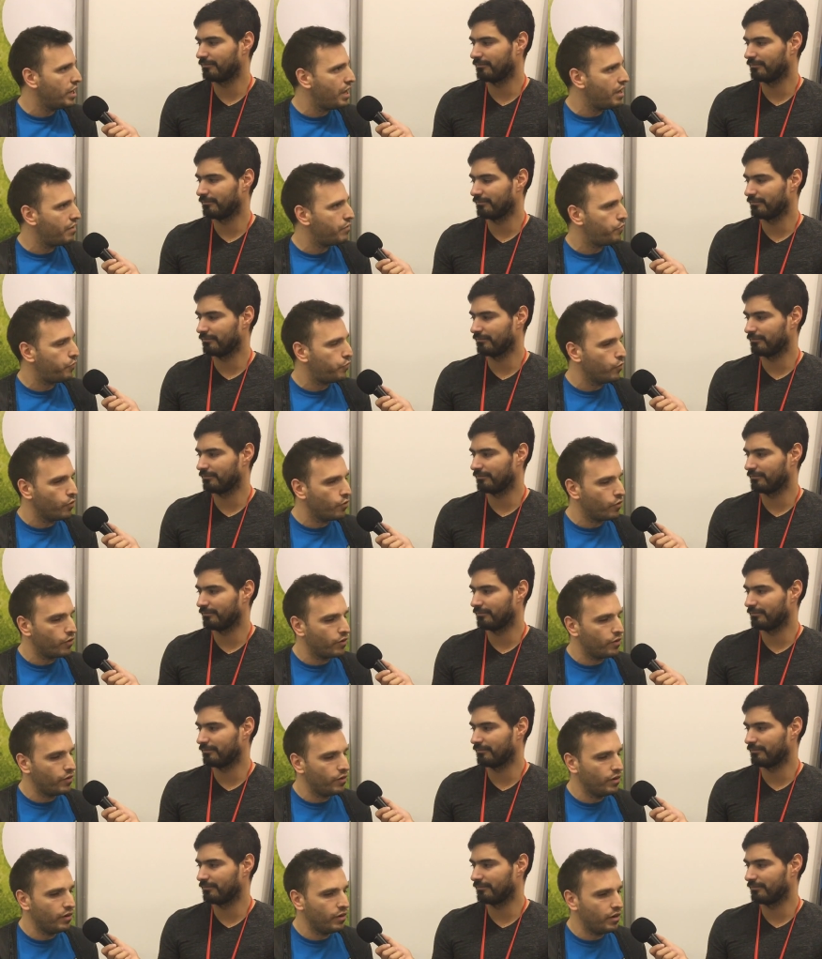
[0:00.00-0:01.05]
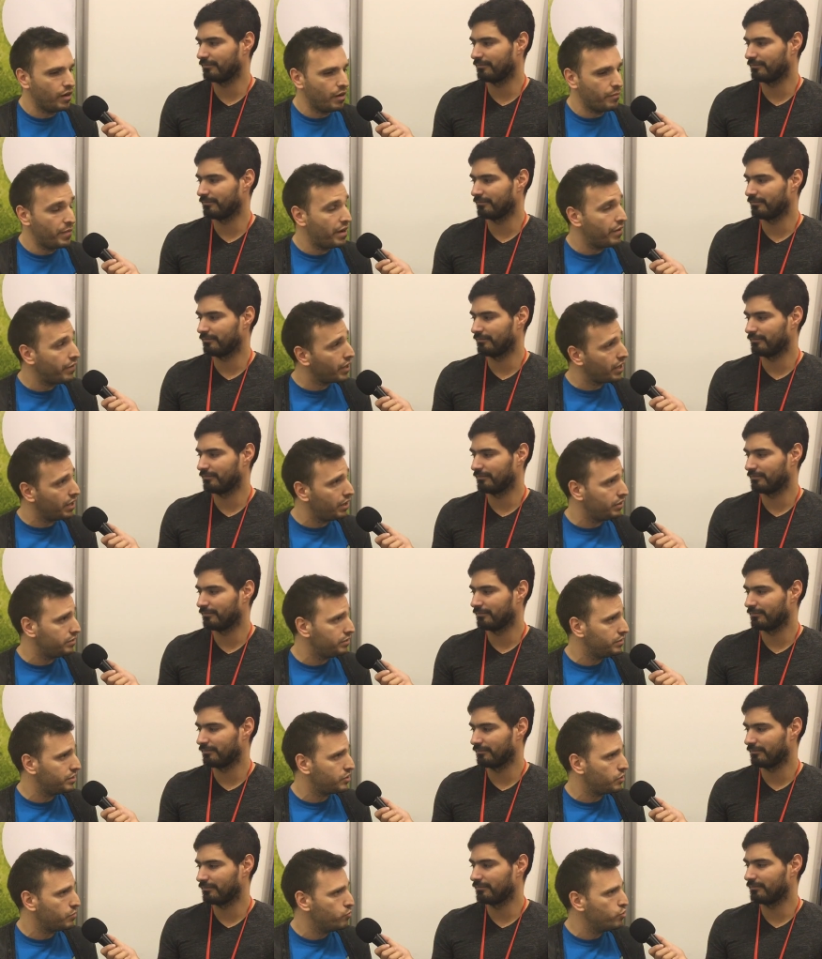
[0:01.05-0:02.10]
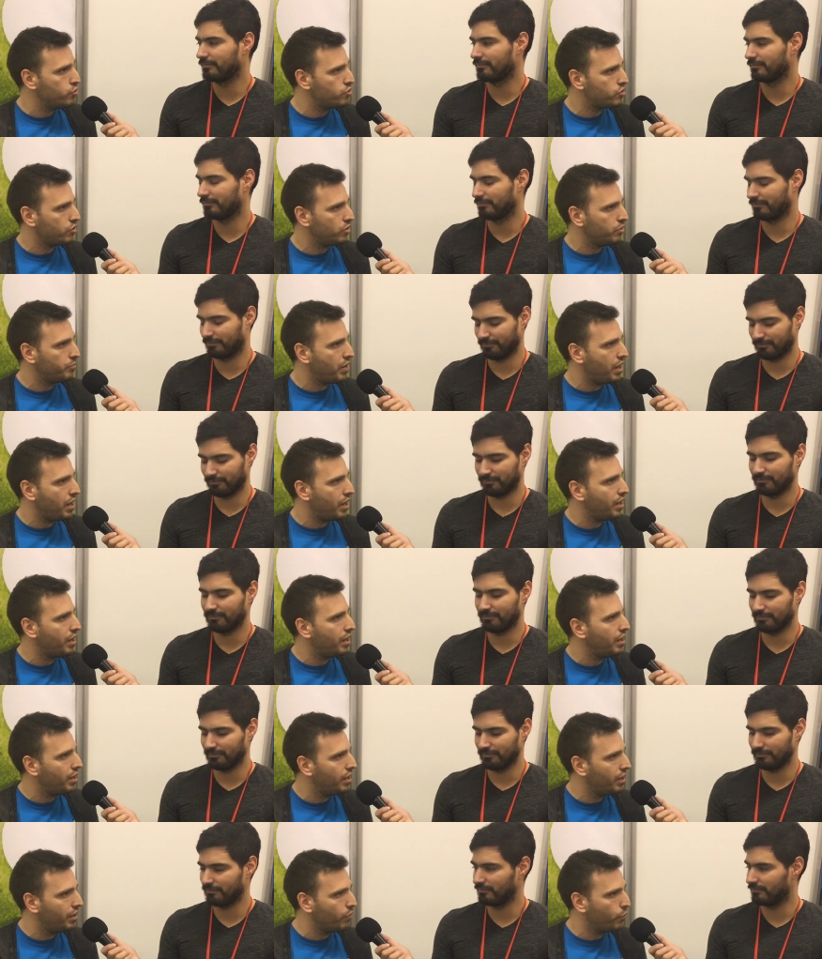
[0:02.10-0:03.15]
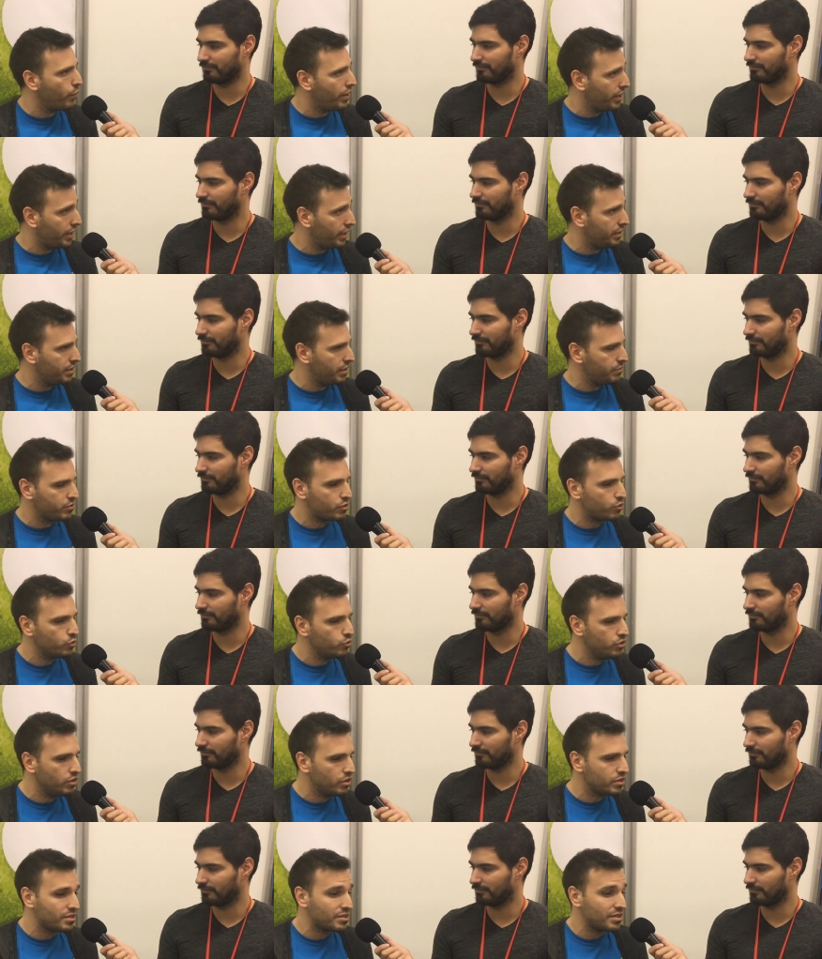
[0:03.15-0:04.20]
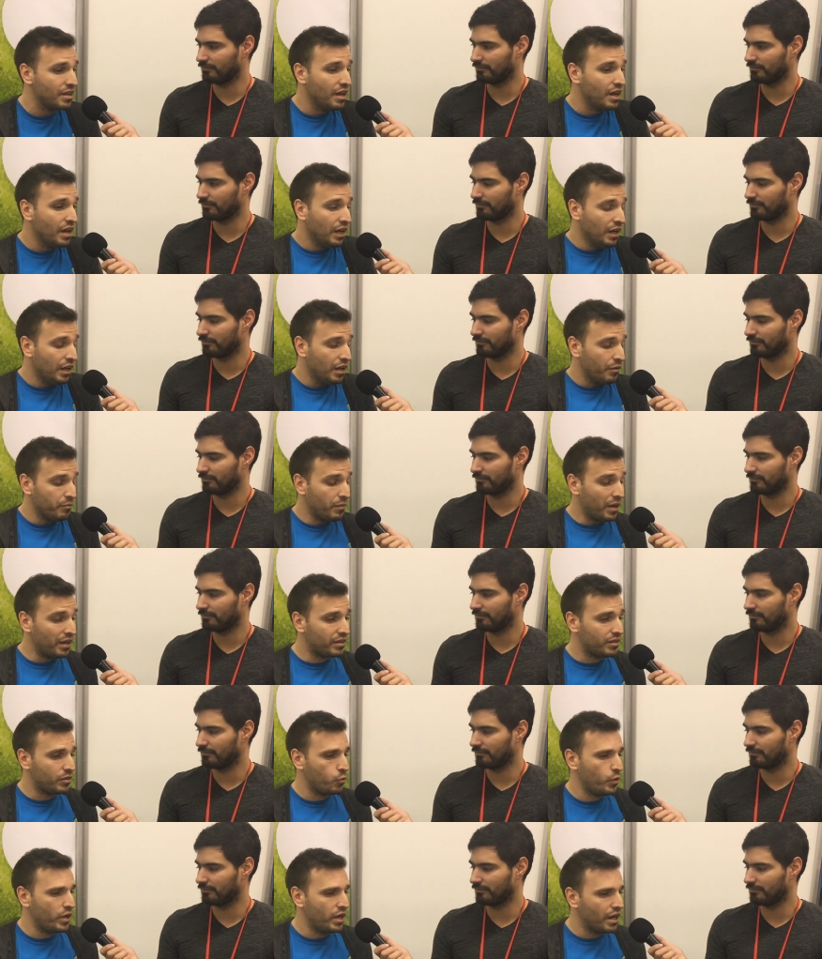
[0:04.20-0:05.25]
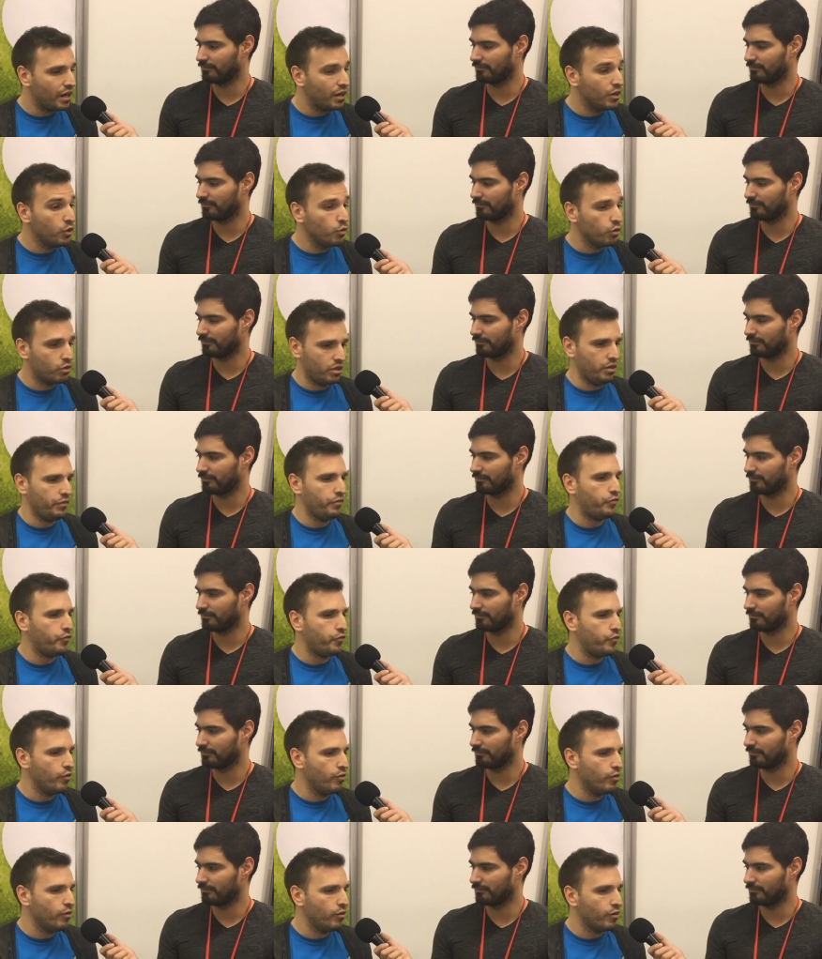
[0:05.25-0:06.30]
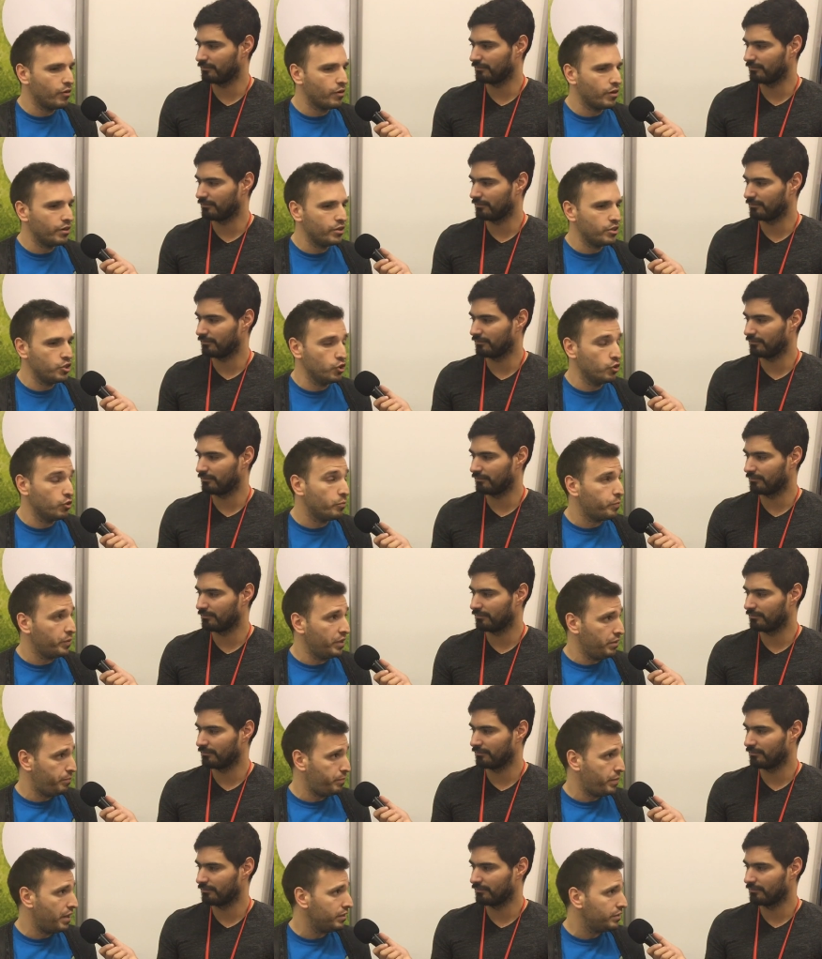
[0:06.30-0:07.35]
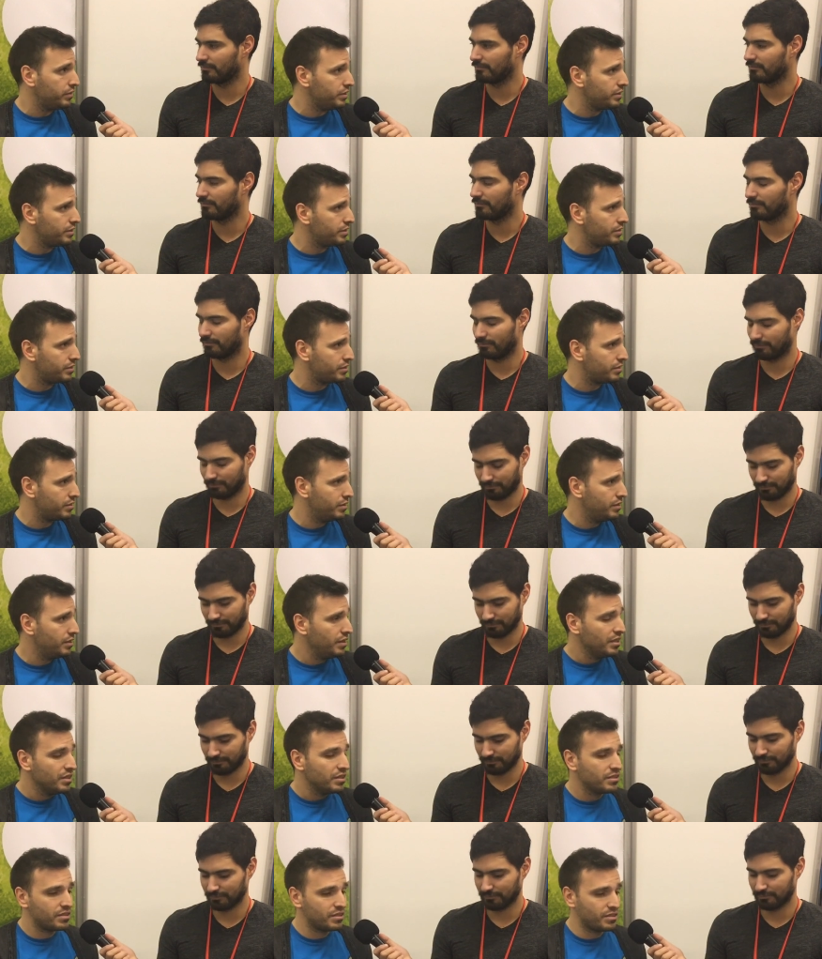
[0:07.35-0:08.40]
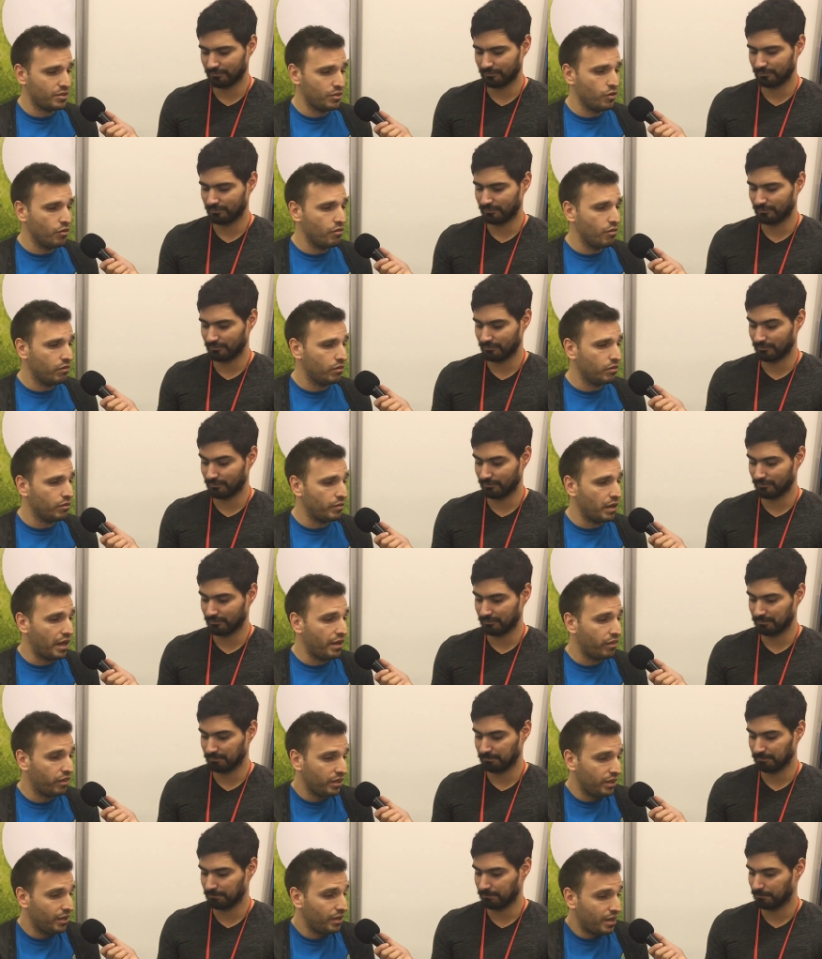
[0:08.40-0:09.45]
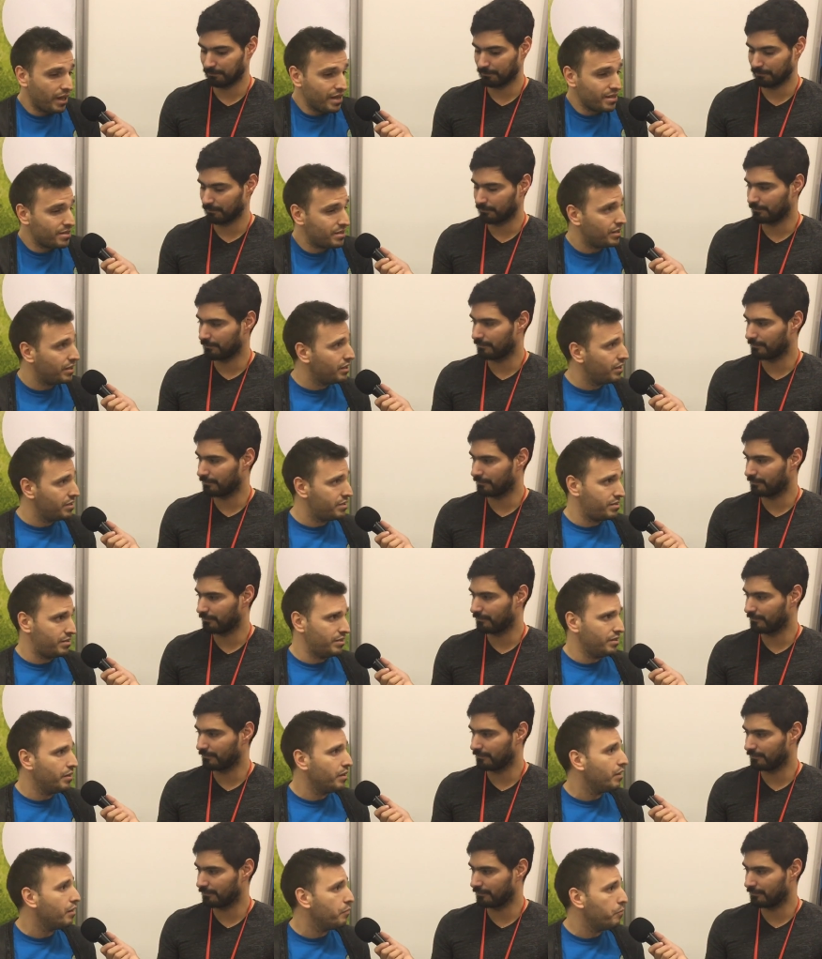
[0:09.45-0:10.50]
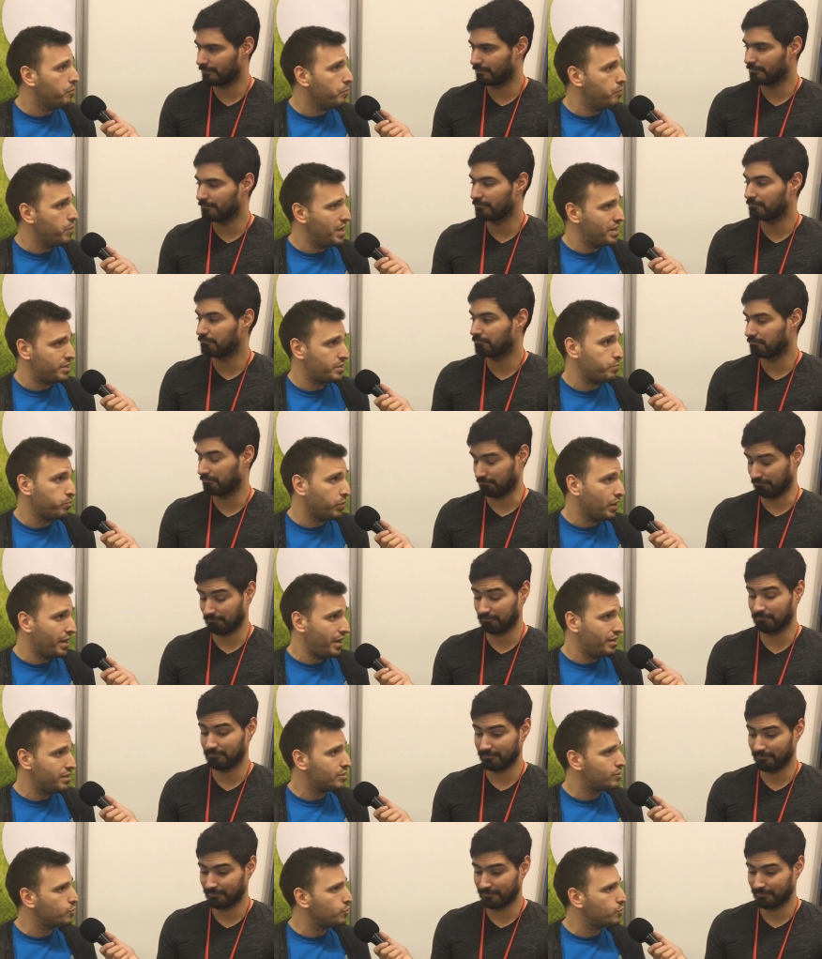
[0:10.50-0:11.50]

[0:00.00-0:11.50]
Speaker 1: have for uh, America distribution by Renegade Game Studios, but we are looking for European partners. So I think Essen is the best place